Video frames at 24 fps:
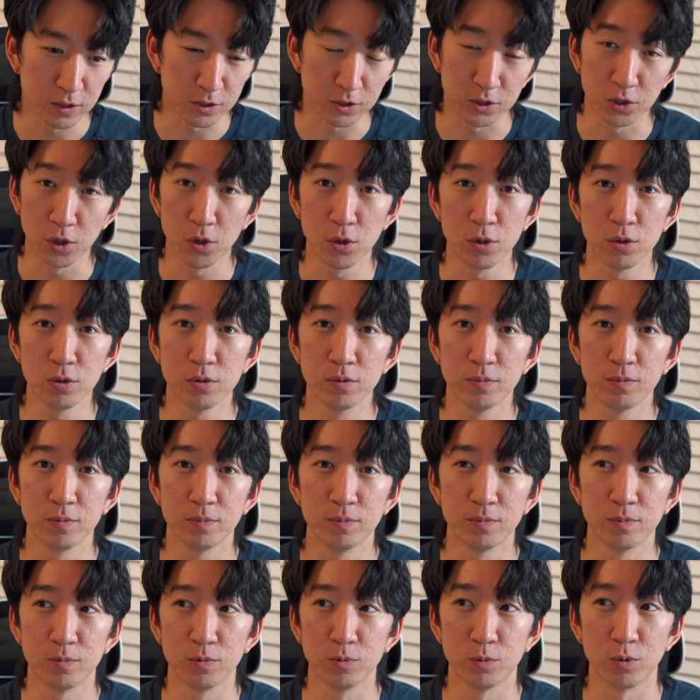So
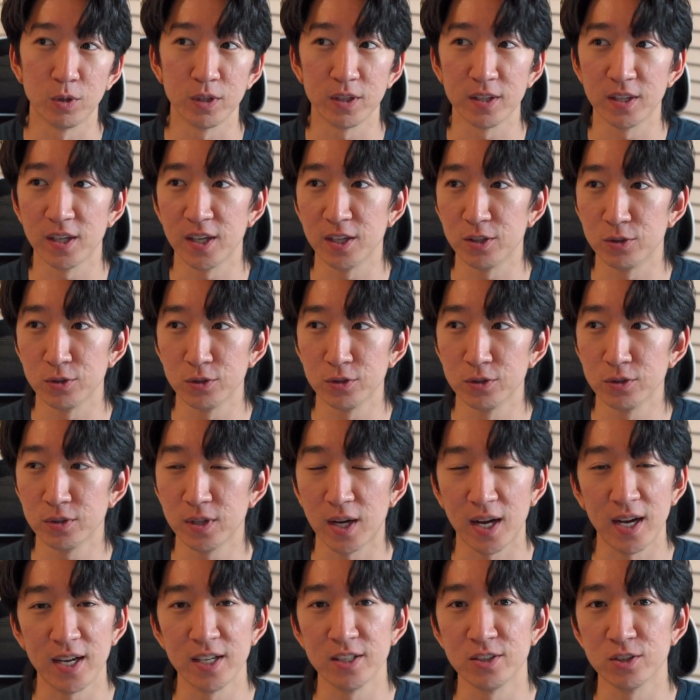what did I do?
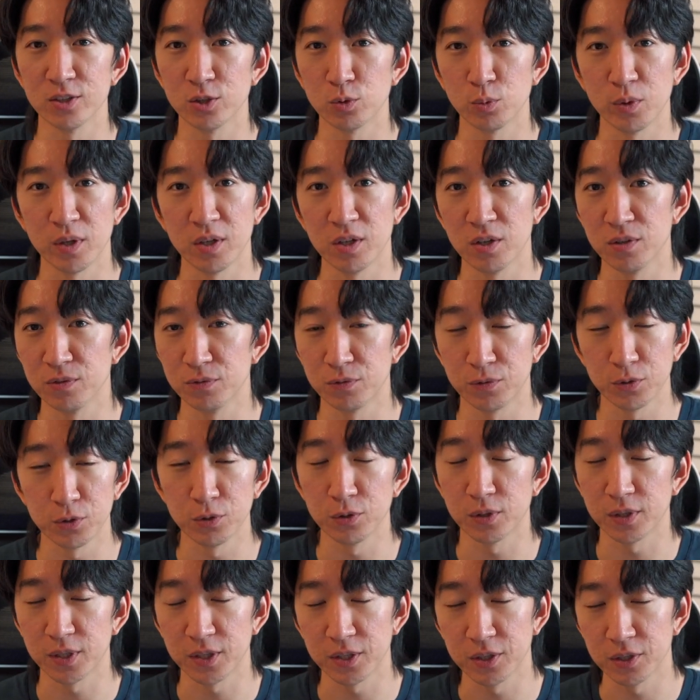I just went on
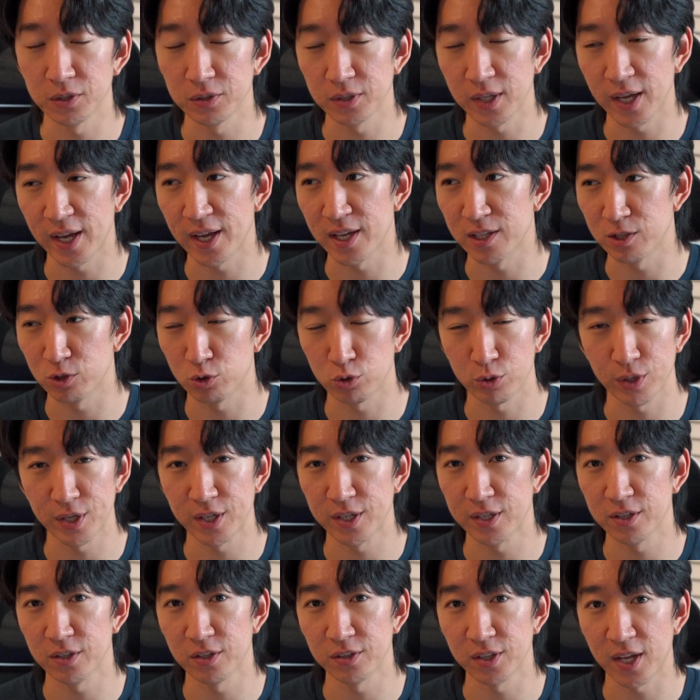full tilt and
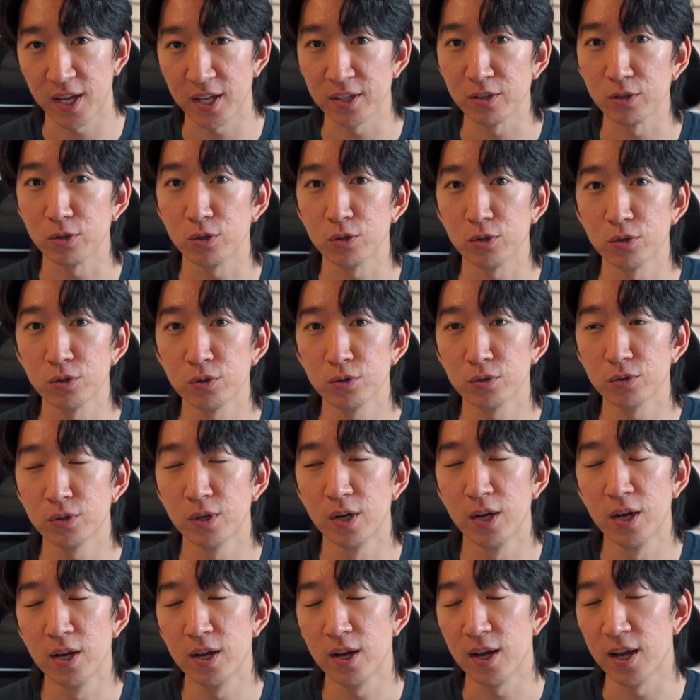traded on NQ,
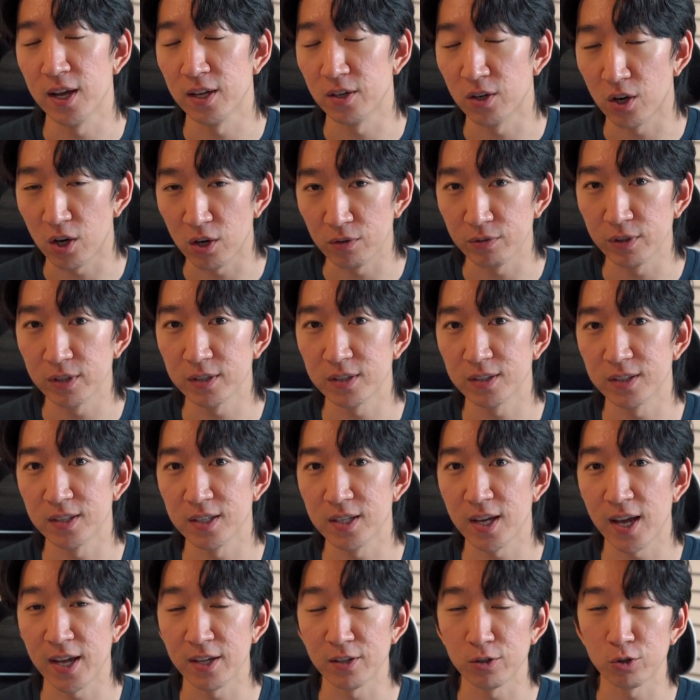and
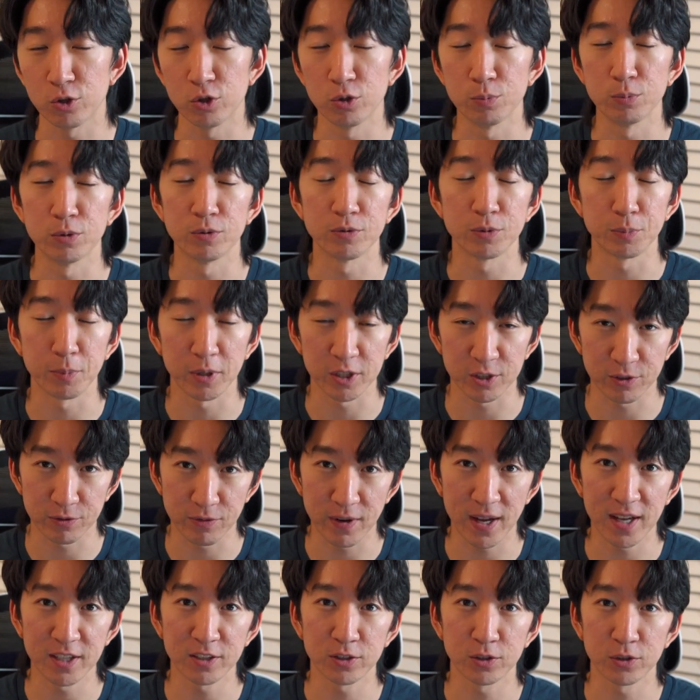obviously NQ moves much
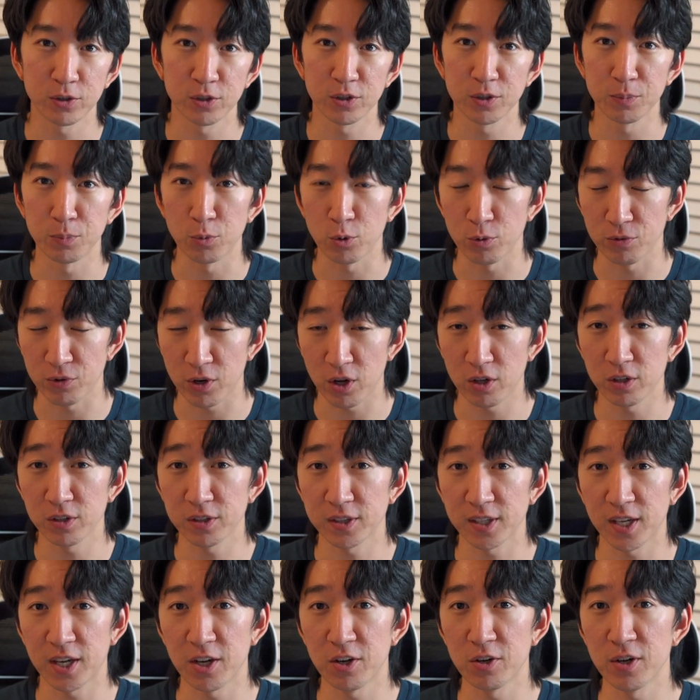faster, more
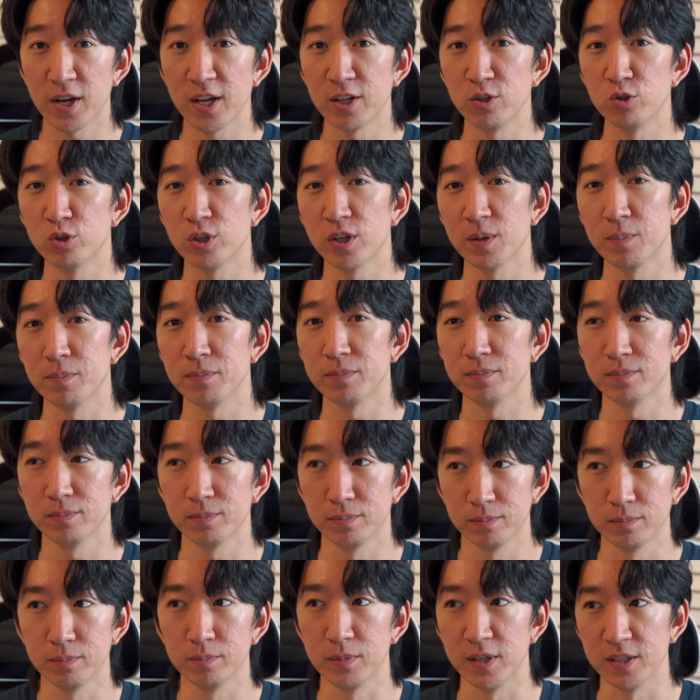volatile, and you can
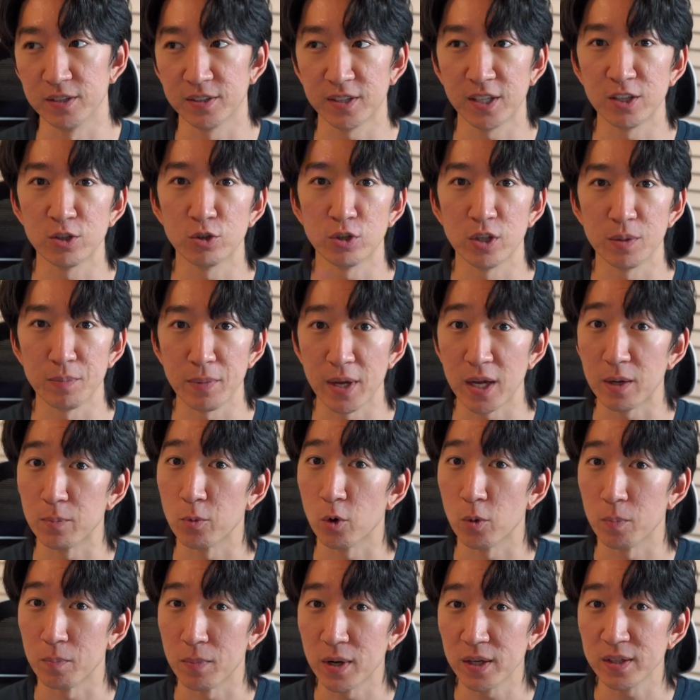essentially make
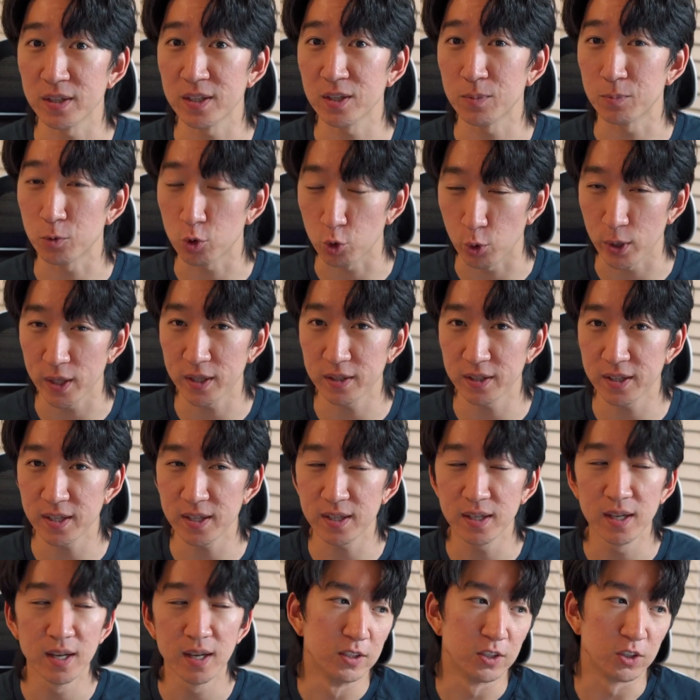more money
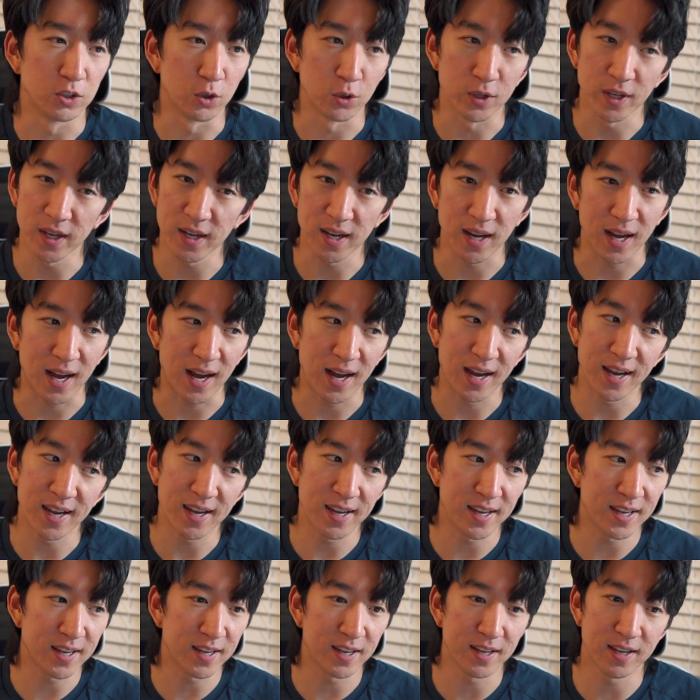quickly. So yeah,
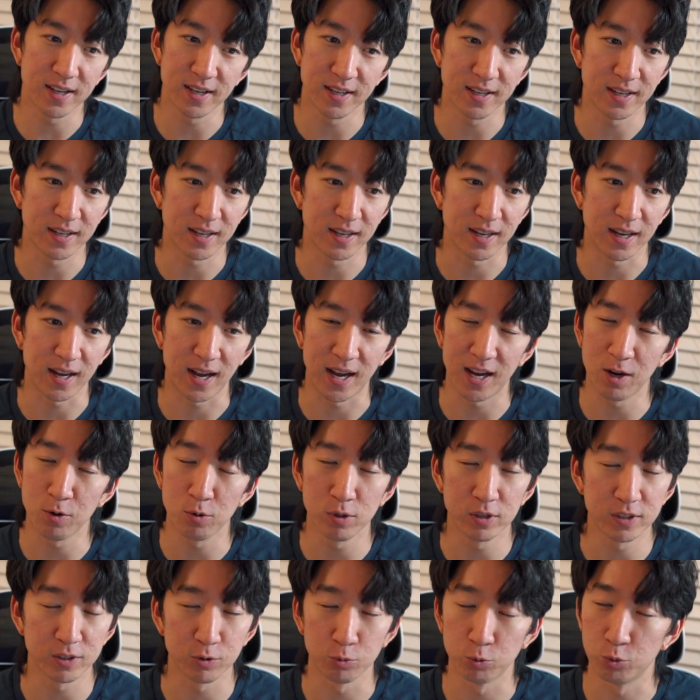I
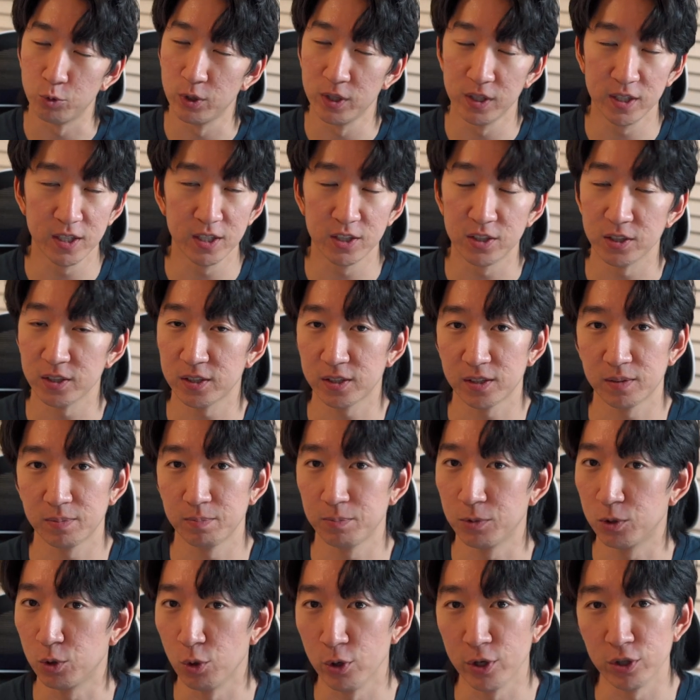was really just
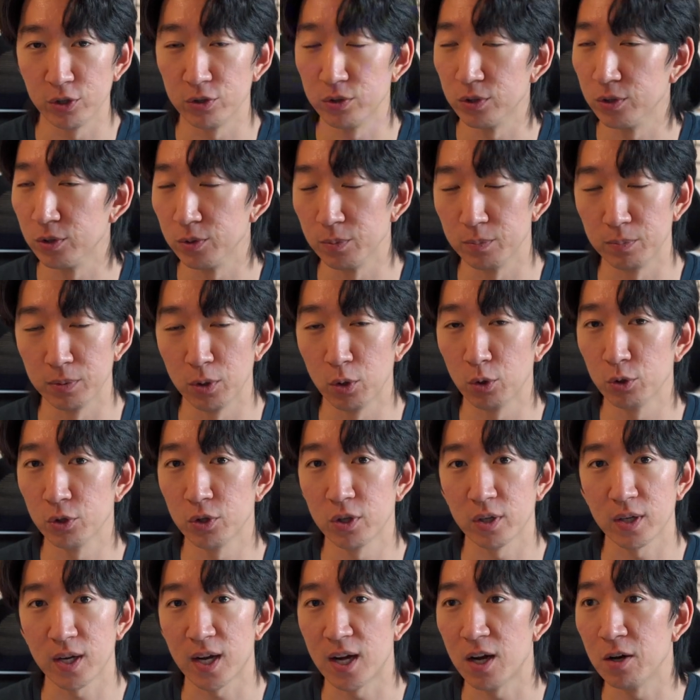going to blow the
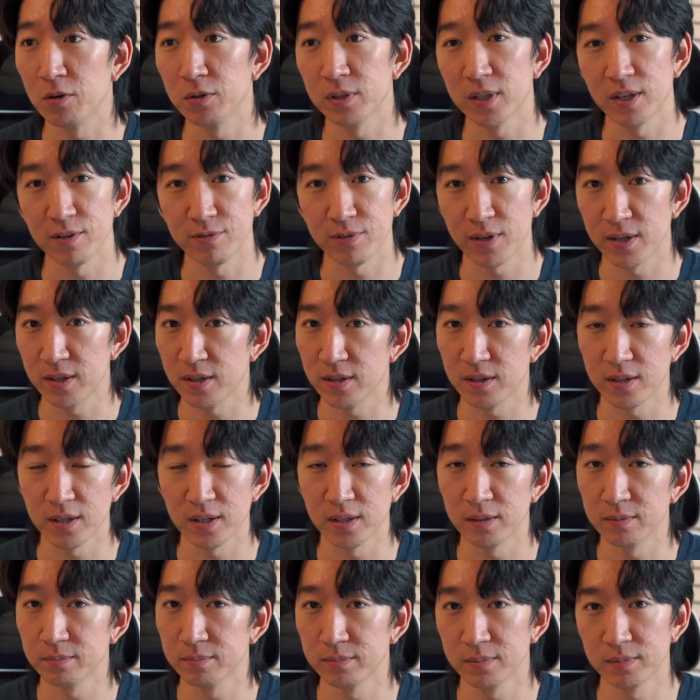account if
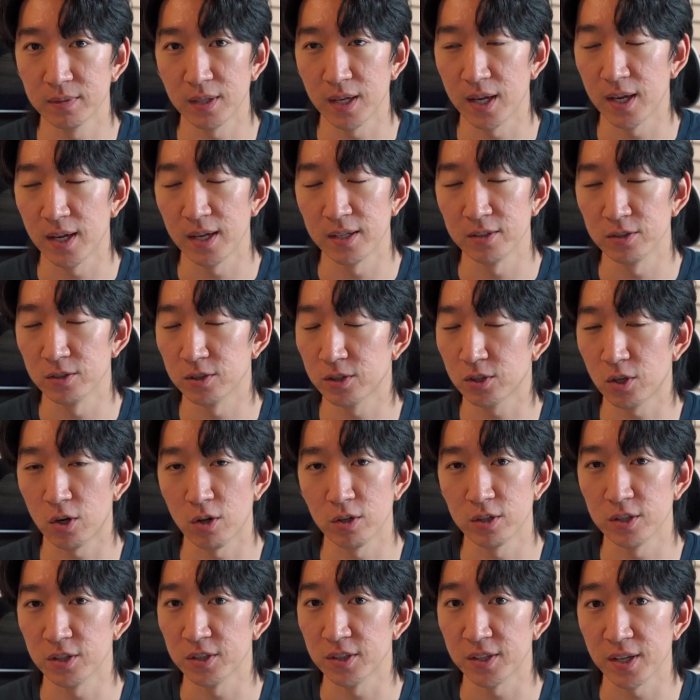anything and just
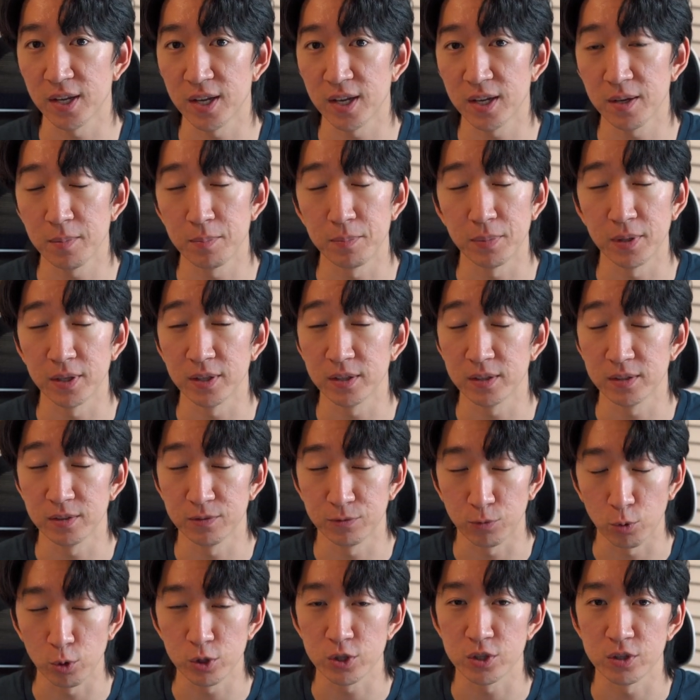call it a day, but
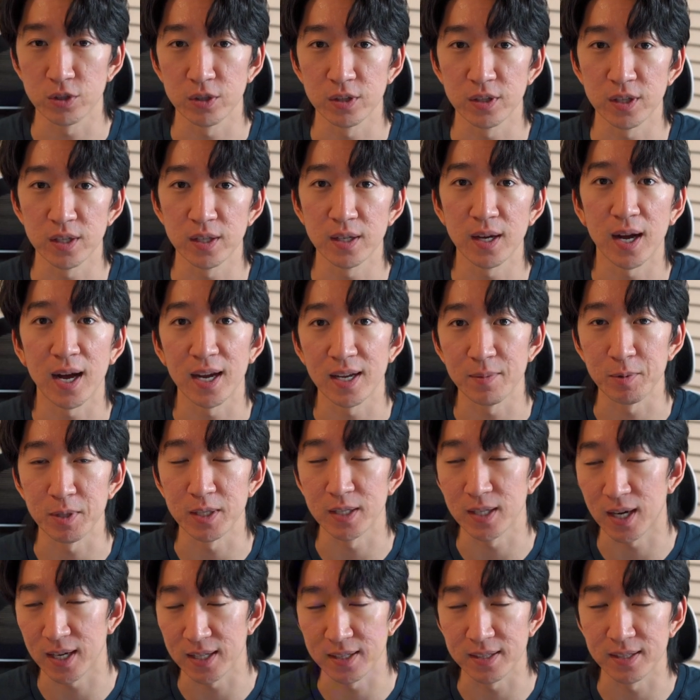fortunately, I
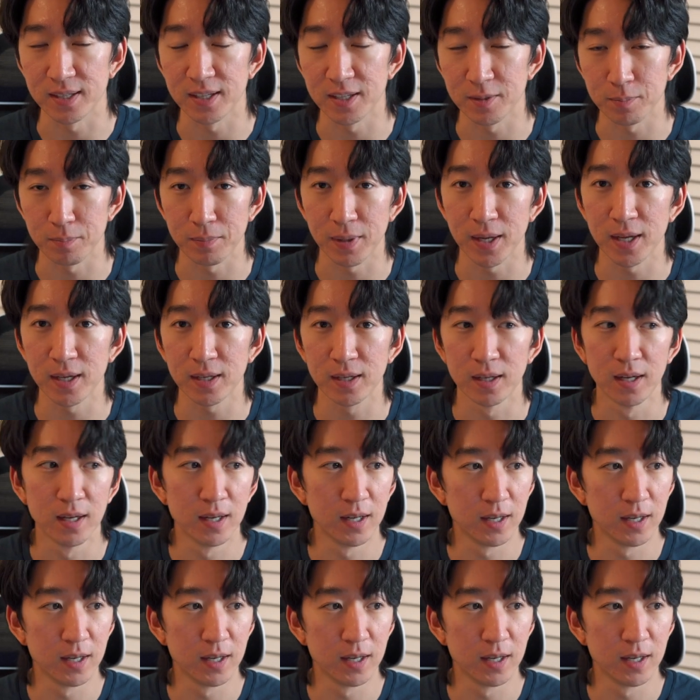mean, I did make